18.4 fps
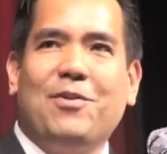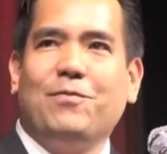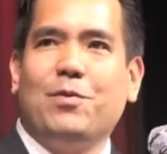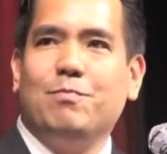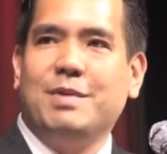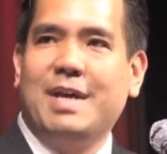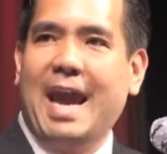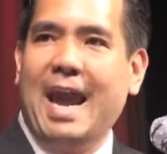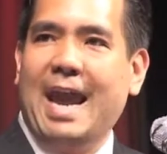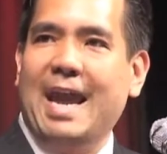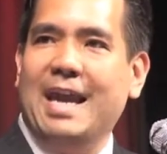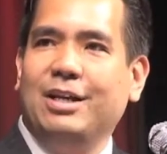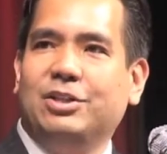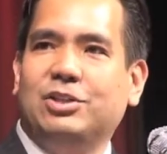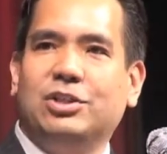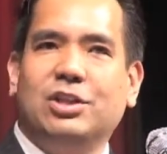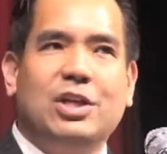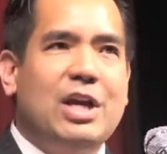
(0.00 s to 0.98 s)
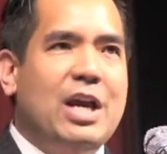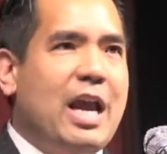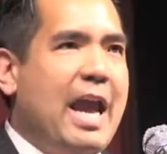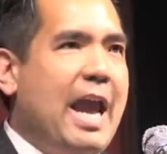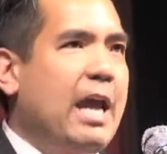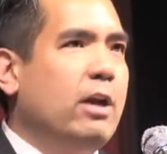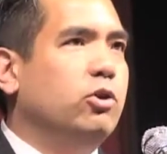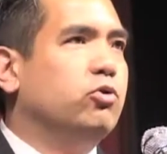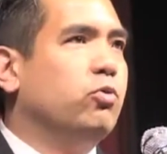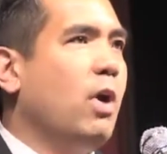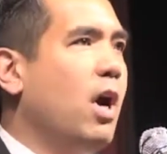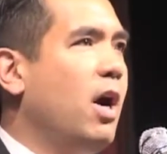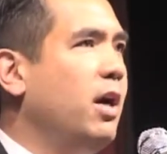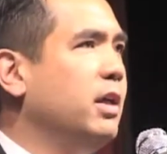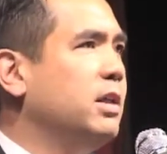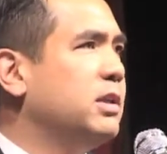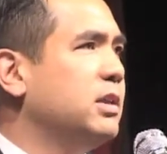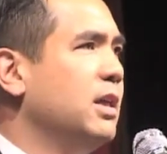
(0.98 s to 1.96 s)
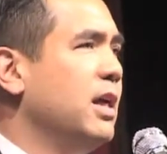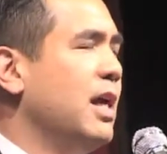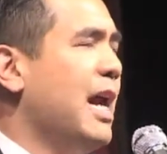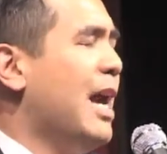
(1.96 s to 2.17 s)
from gangs and drugs